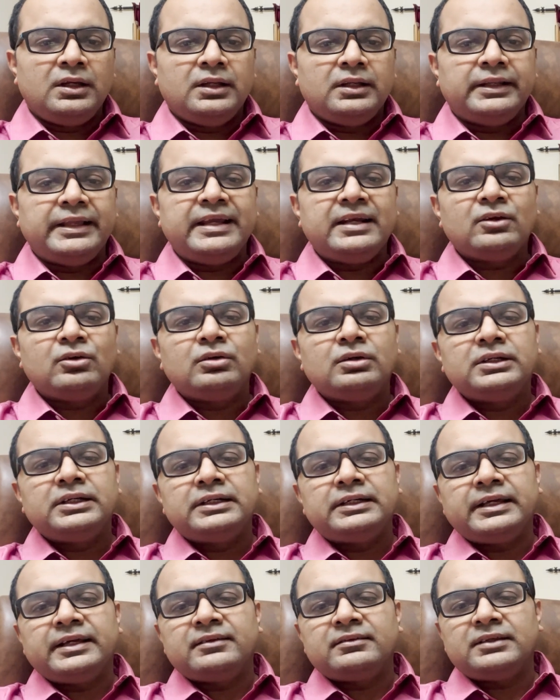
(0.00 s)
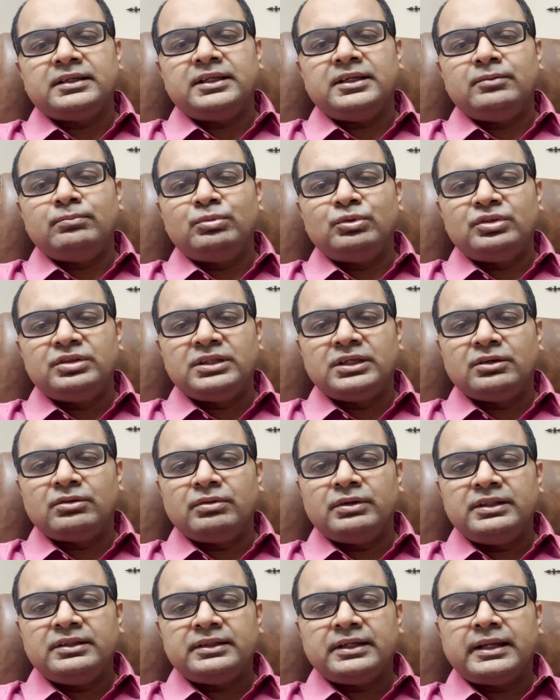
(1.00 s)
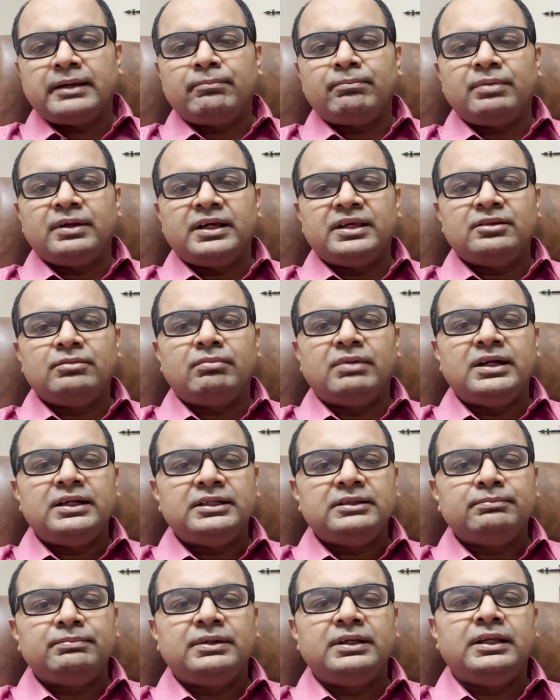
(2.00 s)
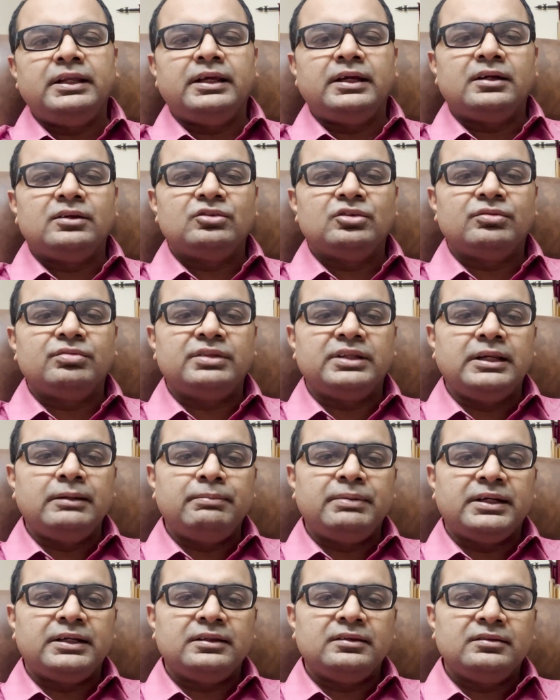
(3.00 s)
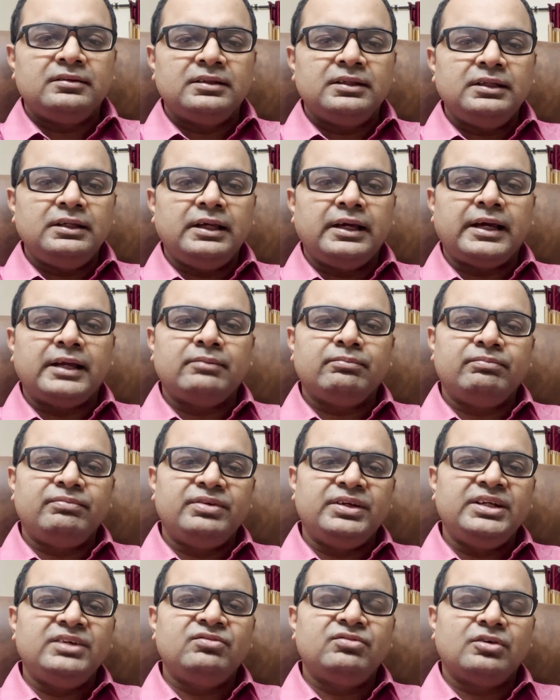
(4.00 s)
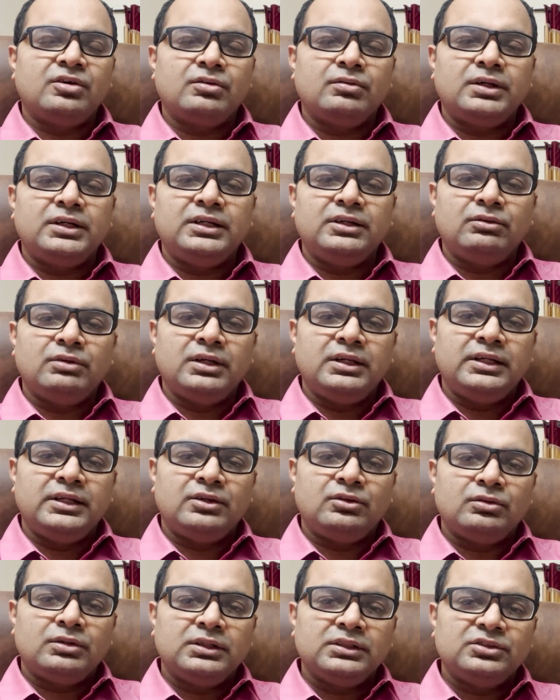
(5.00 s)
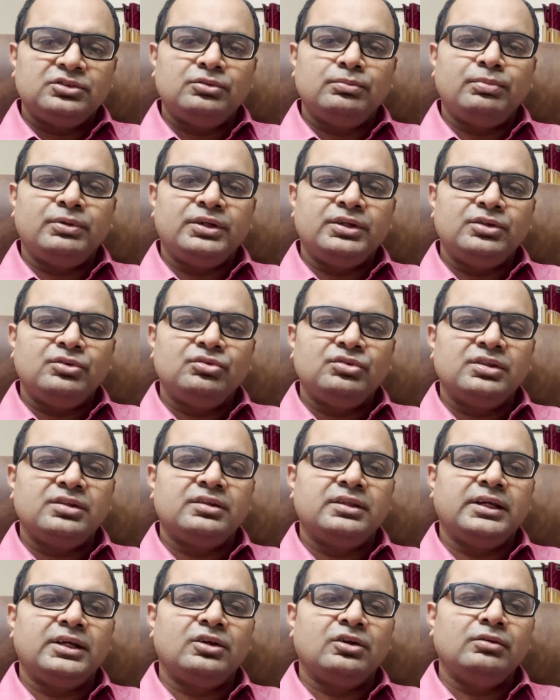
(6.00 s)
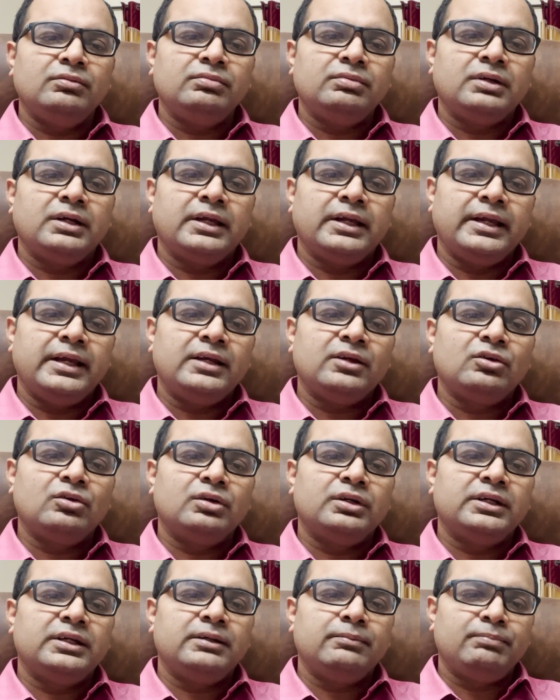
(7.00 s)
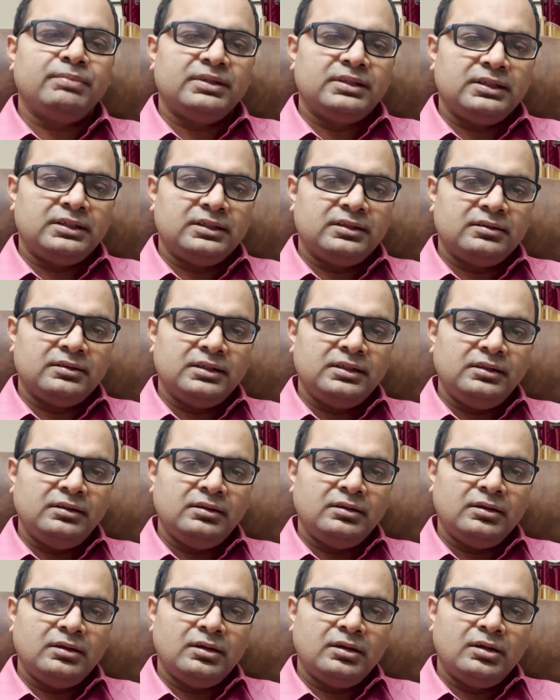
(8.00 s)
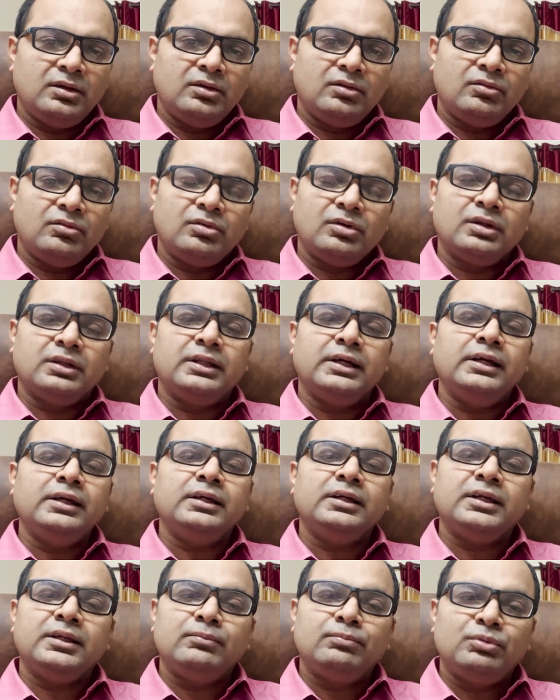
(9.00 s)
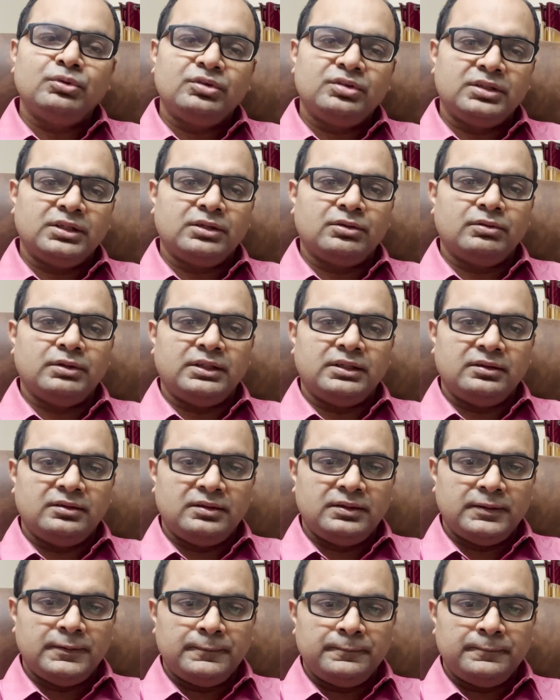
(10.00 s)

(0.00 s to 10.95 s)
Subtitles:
The encoder takes an input sequence and applies multiple layers of self-attention and feed-forward neural networks to produce a set of encoded representation for the input sequence.